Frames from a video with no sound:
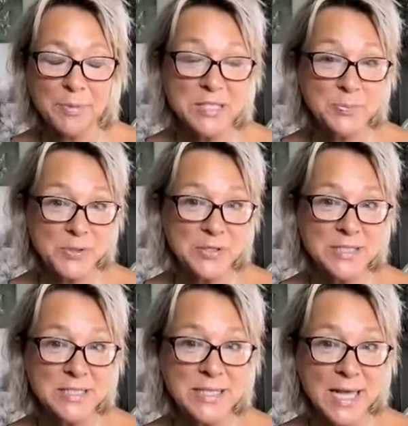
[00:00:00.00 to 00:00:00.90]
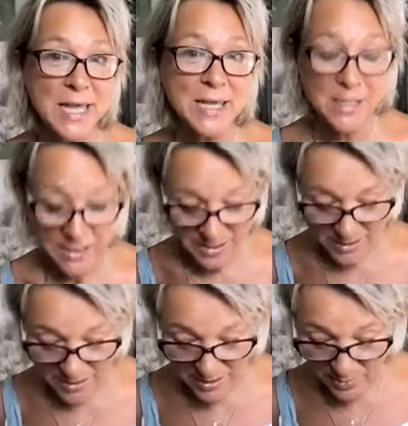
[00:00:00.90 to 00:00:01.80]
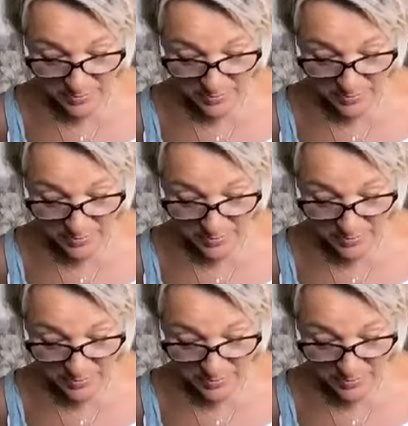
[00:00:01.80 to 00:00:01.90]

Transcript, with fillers: But Spirit is saying, uh,